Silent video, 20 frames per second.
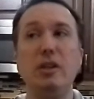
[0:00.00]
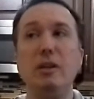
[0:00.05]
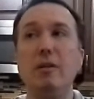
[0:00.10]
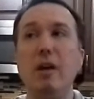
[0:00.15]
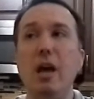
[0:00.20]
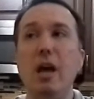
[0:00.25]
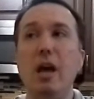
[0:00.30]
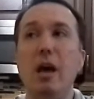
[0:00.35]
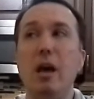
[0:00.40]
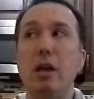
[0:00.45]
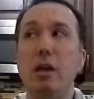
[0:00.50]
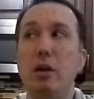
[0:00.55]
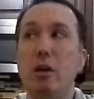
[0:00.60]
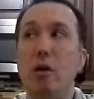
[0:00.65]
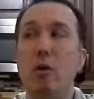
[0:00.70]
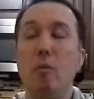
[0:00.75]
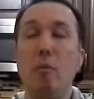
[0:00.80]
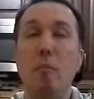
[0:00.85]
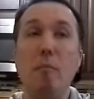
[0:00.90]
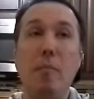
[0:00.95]
And
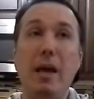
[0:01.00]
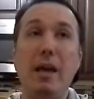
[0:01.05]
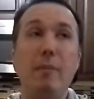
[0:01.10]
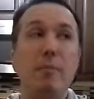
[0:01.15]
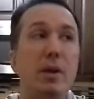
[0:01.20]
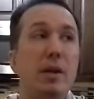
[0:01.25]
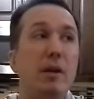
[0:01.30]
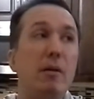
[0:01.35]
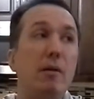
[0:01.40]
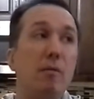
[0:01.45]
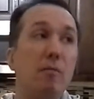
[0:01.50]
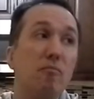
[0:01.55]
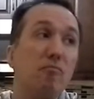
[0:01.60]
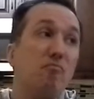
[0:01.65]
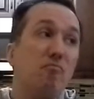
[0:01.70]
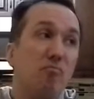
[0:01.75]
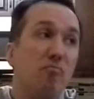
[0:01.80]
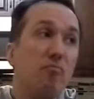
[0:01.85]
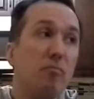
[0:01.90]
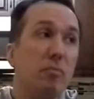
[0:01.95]
maybe
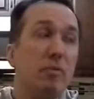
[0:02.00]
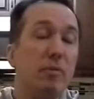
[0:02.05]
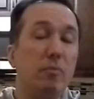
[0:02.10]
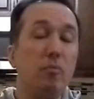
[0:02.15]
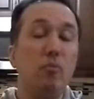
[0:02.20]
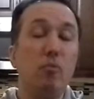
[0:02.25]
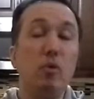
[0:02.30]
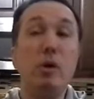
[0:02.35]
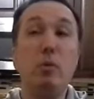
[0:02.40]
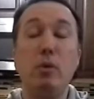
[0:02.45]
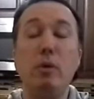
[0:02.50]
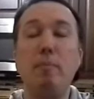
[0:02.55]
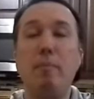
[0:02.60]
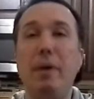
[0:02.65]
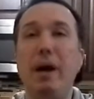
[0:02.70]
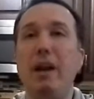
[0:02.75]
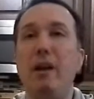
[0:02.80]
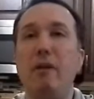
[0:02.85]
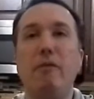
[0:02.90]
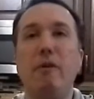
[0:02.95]
we would
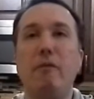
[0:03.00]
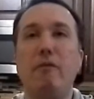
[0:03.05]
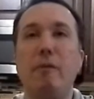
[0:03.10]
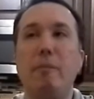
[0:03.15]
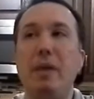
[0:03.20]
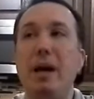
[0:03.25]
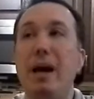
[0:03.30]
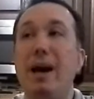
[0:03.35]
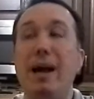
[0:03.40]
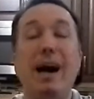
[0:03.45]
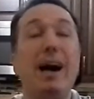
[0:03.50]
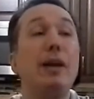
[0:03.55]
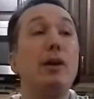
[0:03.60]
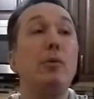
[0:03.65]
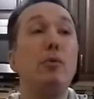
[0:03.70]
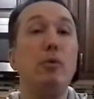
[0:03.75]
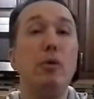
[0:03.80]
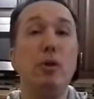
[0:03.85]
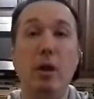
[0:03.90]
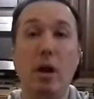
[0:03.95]
benefit from that. I
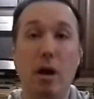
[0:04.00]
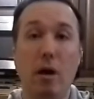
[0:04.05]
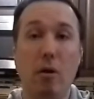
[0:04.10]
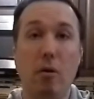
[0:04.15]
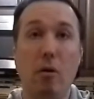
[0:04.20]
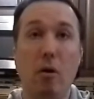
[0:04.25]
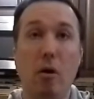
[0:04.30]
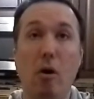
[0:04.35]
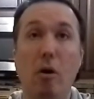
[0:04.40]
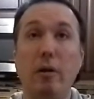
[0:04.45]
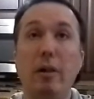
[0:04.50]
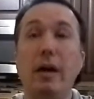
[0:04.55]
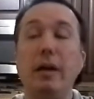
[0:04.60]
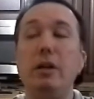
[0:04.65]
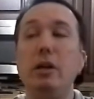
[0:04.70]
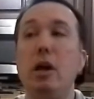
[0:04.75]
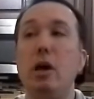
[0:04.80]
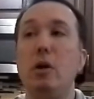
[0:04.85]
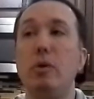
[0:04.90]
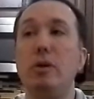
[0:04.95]
don't know. All I
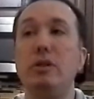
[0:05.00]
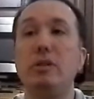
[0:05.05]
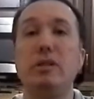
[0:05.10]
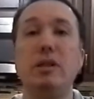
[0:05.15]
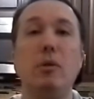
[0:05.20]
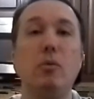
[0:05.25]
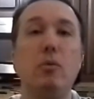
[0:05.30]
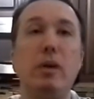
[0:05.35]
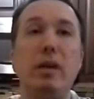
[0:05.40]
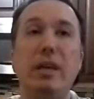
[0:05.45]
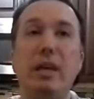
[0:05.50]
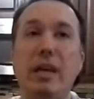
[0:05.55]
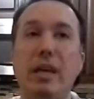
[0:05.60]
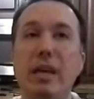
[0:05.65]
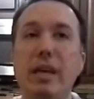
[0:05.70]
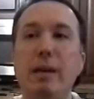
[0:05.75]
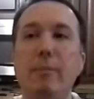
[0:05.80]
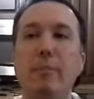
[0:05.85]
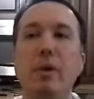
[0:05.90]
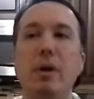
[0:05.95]
know is that we
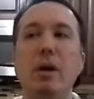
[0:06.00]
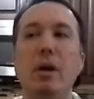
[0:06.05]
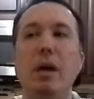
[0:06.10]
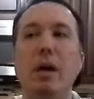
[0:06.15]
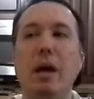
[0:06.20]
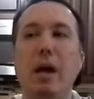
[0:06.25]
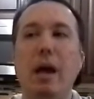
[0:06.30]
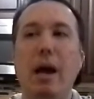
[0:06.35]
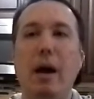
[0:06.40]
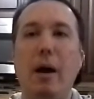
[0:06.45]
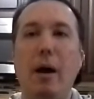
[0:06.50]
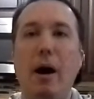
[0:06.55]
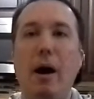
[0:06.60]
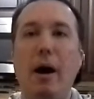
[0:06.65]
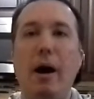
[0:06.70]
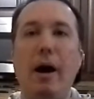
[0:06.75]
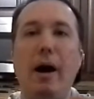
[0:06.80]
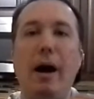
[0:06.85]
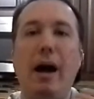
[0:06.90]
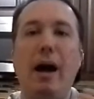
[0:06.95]
keep
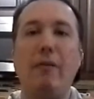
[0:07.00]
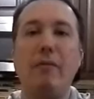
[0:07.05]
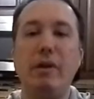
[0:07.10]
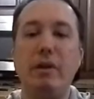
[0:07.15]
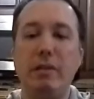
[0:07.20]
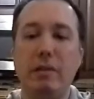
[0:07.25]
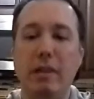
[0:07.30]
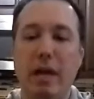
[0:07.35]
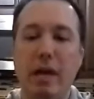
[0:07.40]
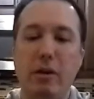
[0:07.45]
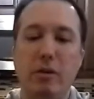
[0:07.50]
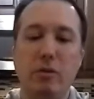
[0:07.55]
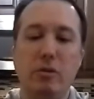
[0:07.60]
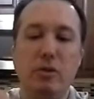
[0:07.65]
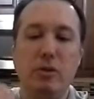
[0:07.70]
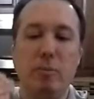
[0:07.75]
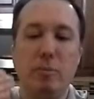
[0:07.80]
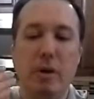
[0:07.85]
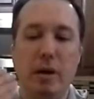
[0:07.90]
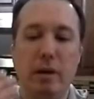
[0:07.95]
having
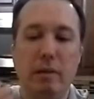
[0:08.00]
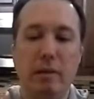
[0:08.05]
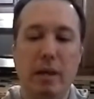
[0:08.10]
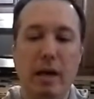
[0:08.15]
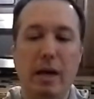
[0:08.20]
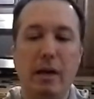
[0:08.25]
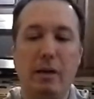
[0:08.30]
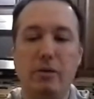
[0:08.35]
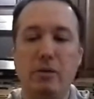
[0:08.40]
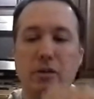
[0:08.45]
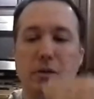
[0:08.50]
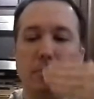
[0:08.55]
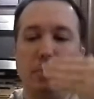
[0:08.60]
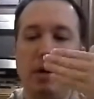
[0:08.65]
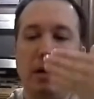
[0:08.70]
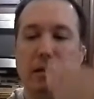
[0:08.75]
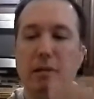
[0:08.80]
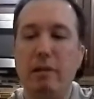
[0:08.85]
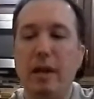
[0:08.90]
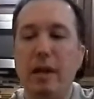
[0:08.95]
layers upon layers
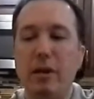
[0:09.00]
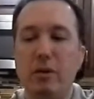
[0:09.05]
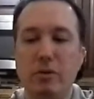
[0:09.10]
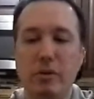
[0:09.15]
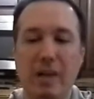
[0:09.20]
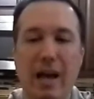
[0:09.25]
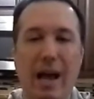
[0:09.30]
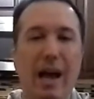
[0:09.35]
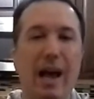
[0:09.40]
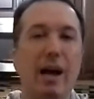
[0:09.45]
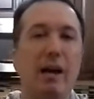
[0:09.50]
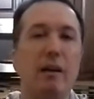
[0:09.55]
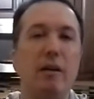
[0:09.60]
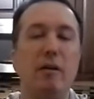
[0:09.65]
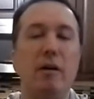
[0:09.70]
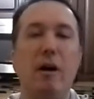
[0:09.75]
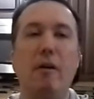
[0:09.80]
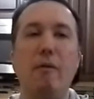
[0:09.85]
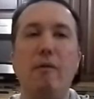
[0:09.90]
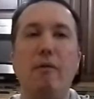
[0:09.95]
upon layers
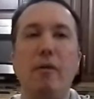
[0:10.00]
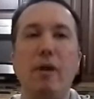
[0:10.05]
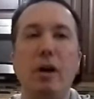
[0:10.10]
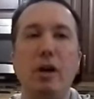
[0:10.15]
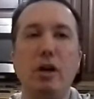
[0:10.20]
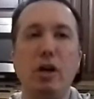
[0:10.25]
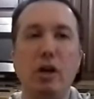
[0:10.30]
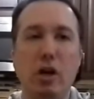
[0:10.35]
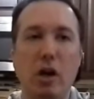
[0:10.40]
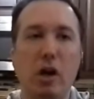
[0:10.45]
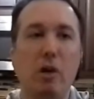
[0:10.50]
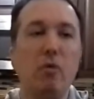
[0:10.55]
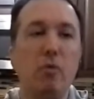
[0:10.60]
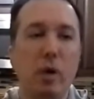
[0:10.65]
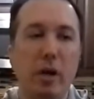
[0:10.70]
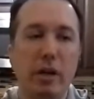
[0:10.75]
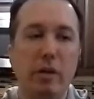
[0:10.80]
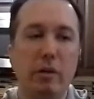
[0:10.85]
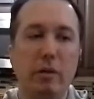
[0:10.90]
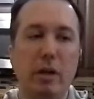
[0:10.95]
added of gun
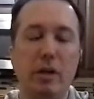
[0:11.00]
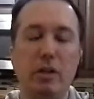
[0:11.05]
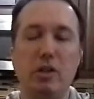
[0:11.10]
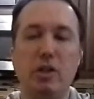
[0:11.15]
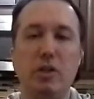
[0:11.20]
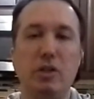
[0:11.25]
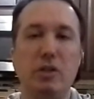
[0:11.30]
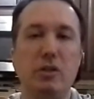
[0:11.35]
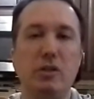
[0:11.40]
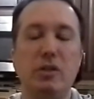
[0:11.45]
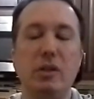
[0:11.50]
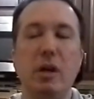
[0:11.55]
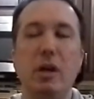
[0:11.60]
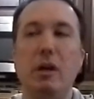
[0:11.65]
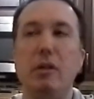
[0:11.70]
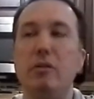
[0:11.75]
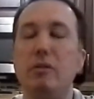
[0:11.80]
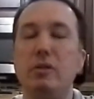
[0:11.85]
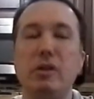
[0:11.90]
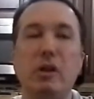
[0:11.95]

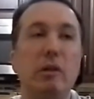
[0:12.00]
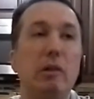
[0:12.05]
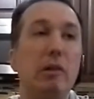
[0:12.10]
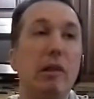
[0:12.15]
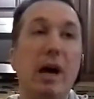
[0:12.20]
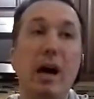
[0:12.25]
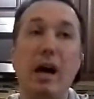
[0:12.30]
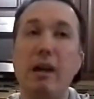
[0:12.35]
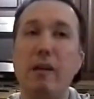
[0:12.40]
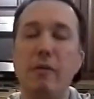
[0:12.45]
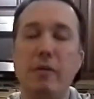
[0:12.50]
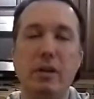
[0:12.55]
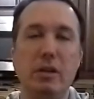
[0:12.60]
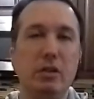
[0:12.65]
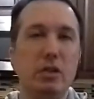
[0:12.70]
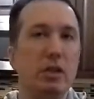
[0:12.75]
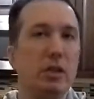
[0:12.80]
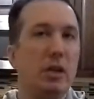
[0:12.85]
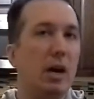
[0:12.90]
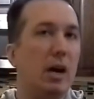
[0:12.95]
regulations. There's a lot of it
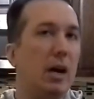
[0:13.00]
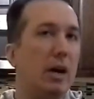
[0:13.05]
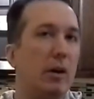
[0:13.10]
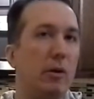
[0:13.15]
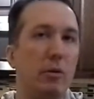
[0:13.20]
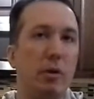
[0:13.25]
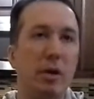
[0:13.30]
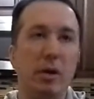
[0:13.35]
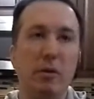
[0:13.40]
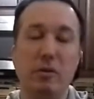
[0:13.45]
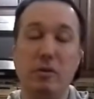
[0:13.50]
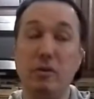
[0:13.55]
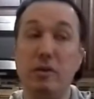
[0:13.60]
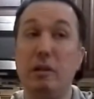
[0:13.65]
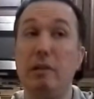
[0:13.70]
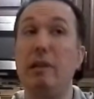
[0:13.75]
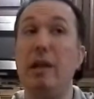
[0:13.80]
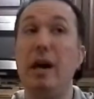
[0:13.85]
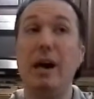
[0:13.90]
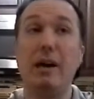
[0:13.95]
in Chicago, yet there's a
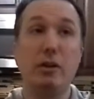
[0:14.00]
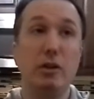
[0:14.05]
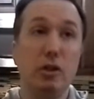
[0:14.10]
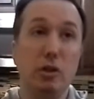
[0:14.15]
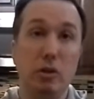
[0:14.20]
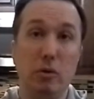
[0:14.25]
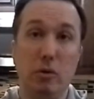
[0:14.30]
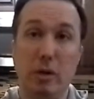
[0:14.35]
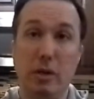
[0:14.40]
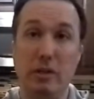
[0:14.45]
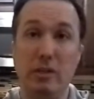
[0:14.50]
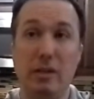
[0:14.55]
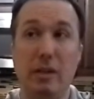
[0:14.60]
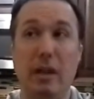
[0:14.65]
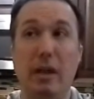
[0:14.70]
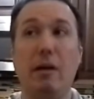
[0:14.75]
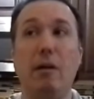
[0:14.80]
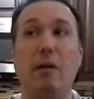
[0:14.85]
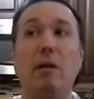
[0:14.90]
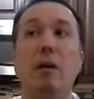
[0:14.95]
lot of shootings
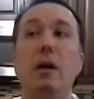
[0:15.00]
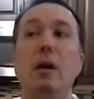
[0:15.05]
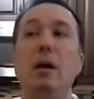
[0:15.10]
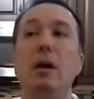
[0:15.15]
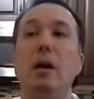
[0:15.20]
there.